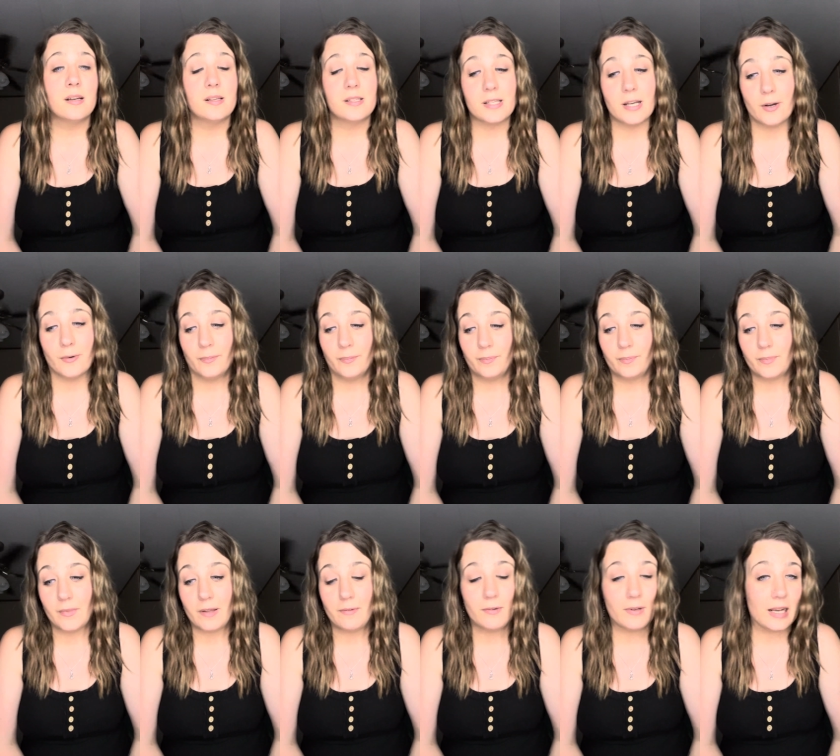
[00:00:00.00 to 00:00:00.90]
So
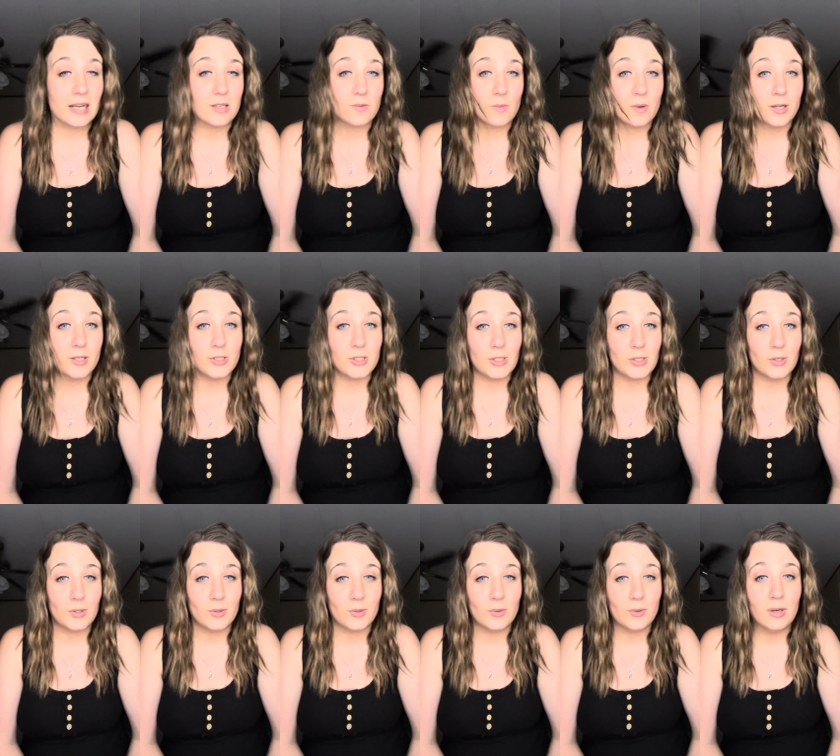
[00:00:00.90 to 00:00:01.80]
if you guys want
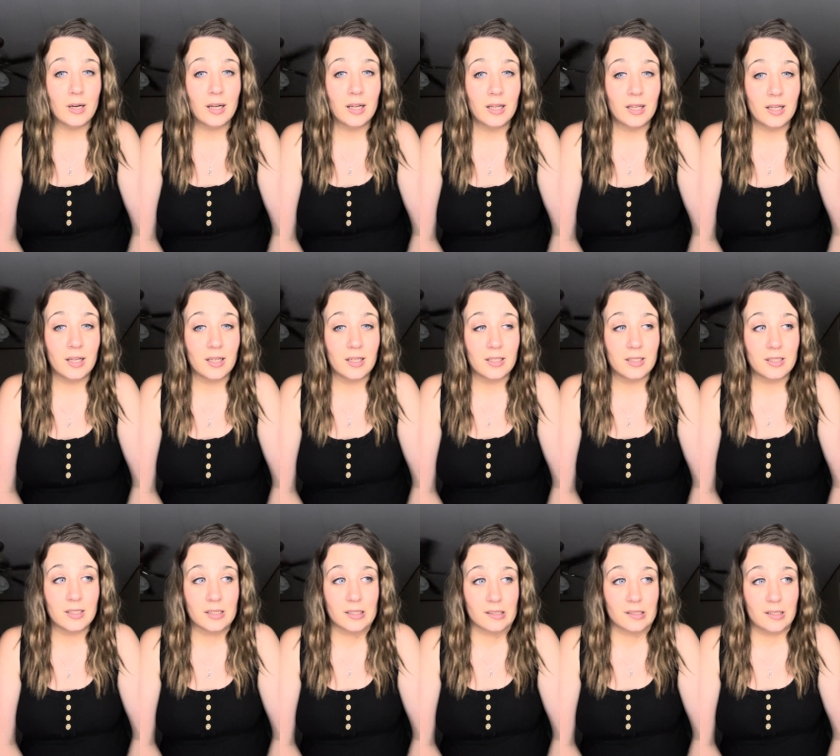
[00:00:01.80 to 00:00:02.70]
to,
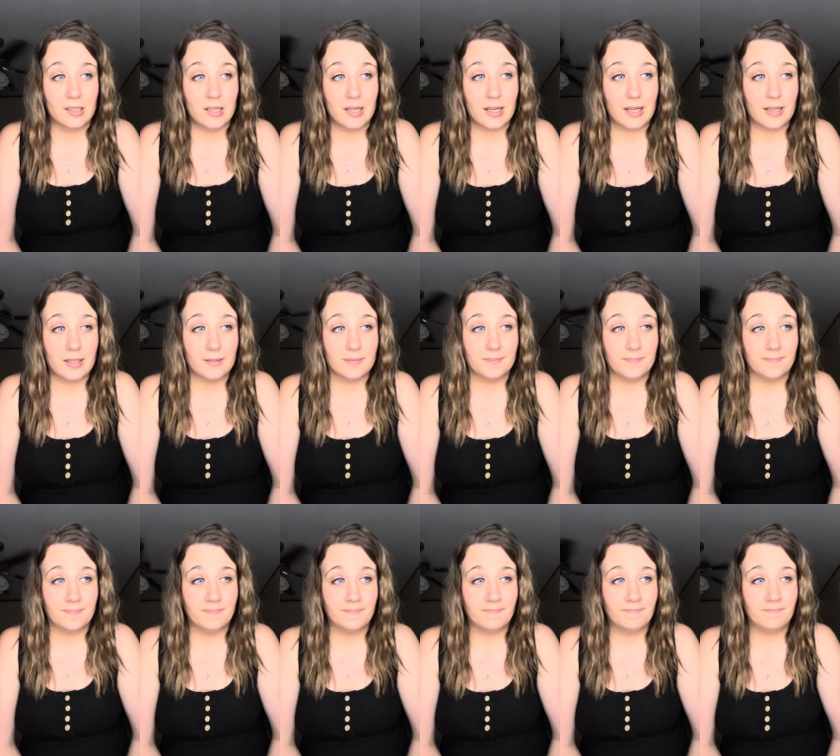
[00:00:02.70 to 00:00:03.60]
um,
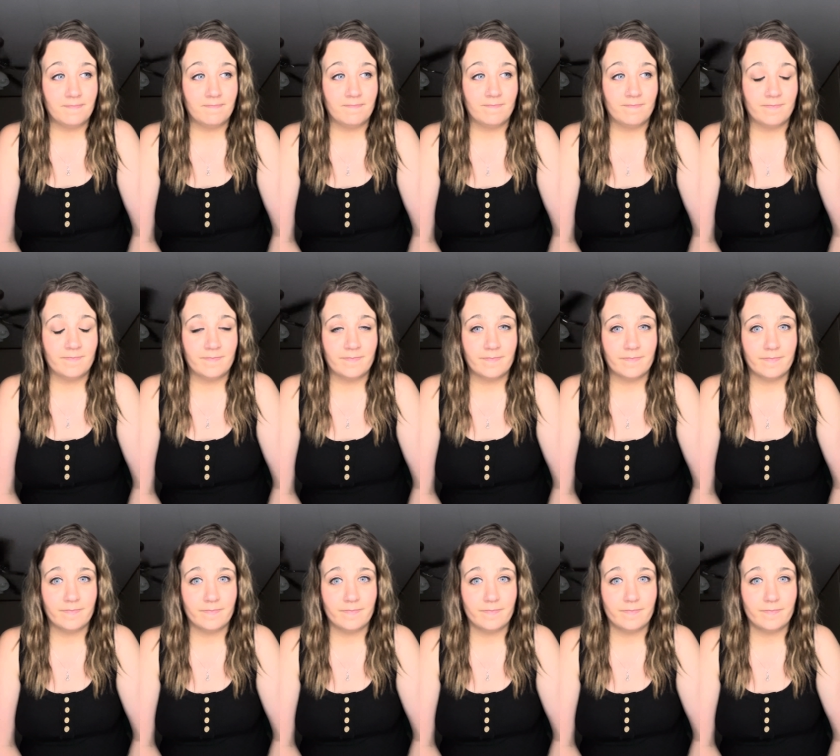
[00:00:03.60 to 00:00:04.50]

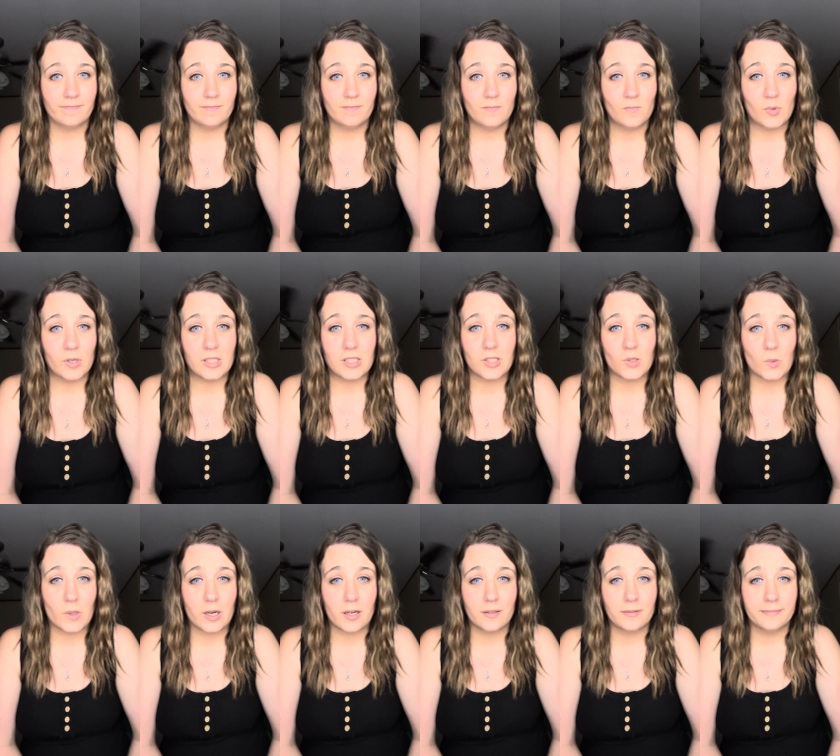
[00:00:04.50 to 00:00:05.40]
what's the
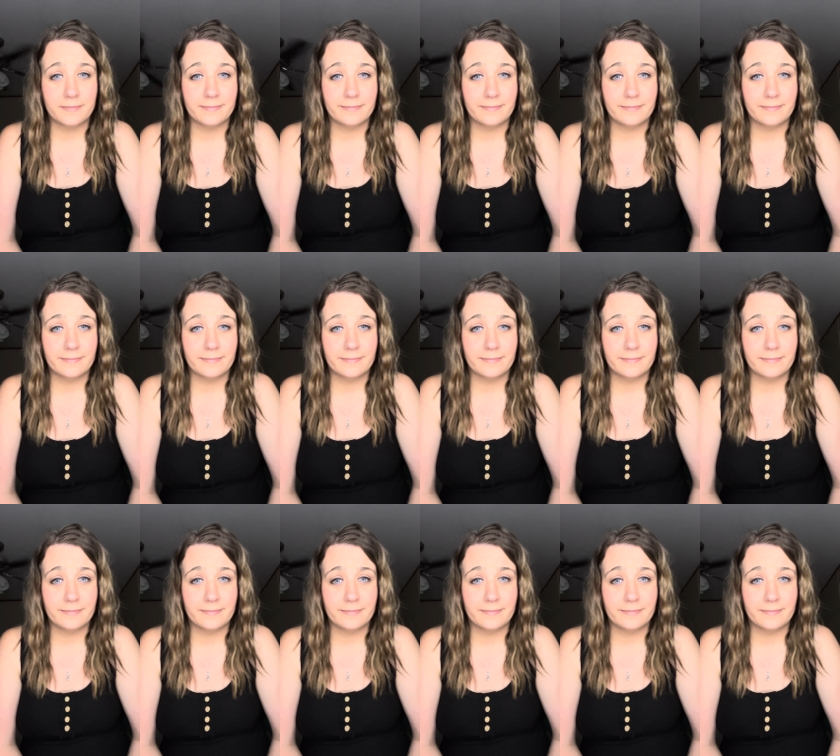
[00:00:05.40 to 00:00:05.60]
word?